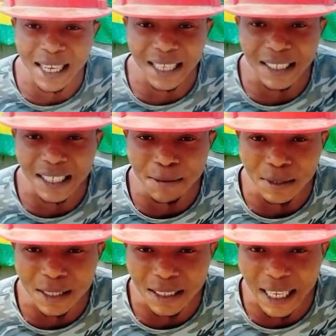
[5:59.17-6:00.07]
the Ghana
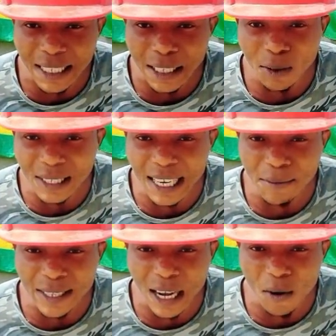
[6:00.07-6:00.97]
celebrity, are they not
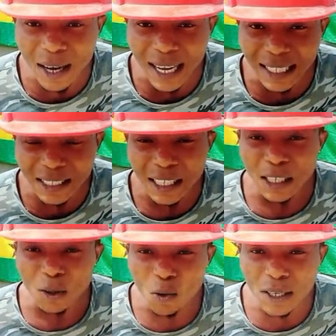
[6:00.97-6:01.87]
driving their own cars,
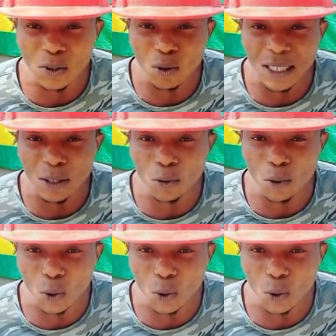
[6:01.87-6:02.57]
going to their own